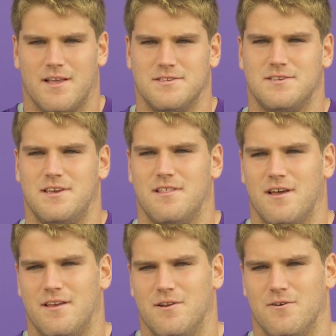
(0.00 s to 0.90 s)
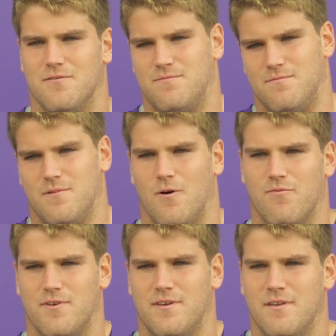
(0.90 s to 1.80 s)
can see that, you know,
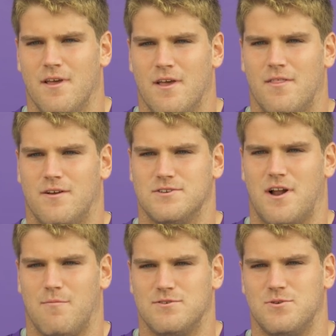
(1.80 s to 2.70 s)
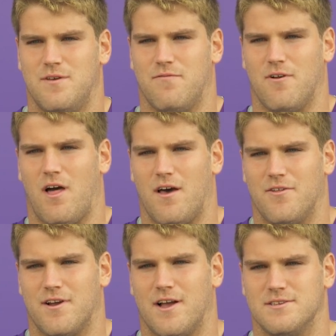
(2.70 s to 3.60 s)
hopefully there's an opportunity for a lot of
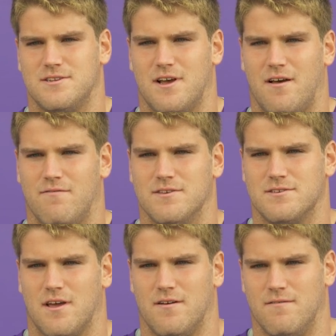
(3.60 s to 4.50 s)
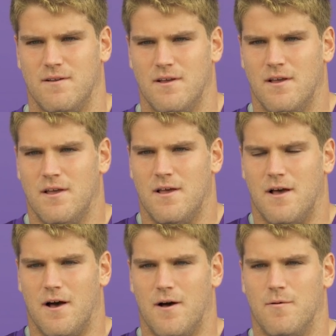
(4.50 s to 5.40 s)
other guys to have this kind
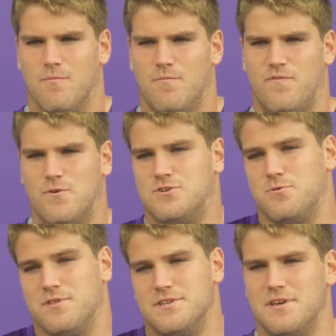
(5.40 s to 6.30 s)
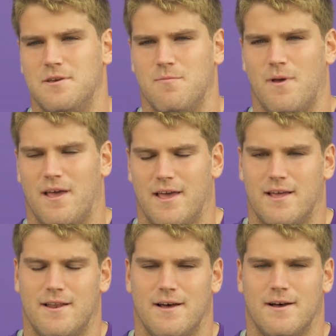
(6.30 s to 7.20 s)
of future with the team.
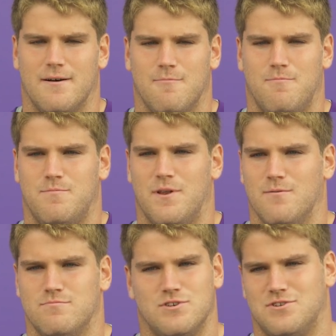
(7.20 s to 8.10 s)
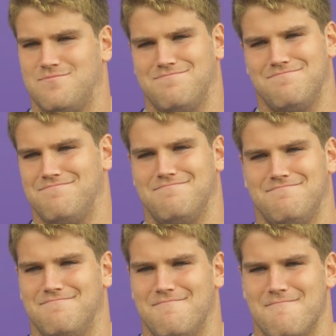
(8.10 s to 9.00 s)
And, you know, just,
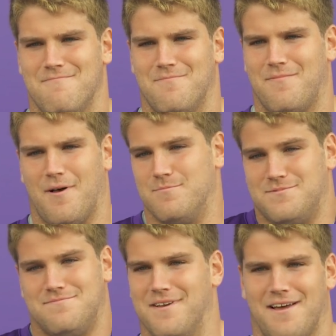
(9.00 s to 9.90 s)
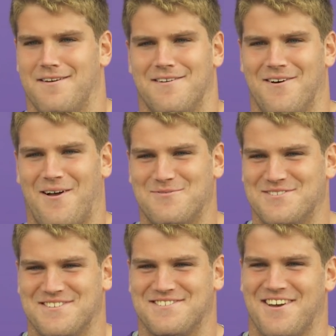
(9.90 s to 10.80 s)
I'm
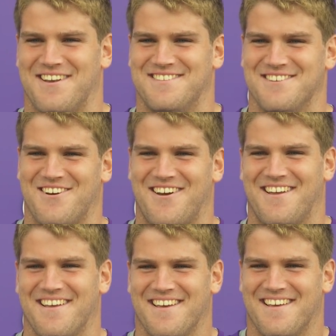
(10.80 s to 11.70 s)
just excited, sorry.